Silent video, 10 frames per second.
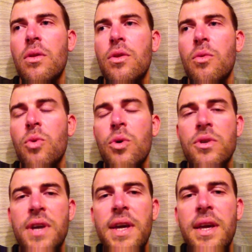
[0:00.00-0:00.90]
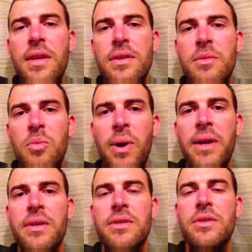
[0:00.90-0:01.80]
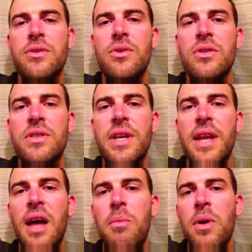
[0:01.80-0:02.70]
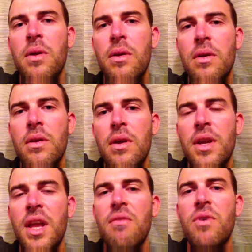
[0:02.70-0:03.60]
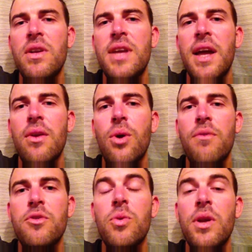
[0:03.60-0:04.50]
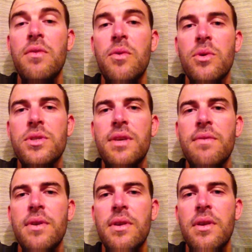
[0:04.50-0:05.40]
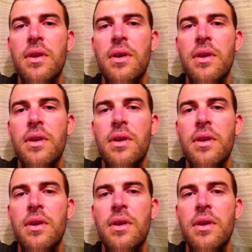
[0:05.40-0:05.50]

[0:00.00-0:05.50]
the routines and practices you set up in everyday life 24/7,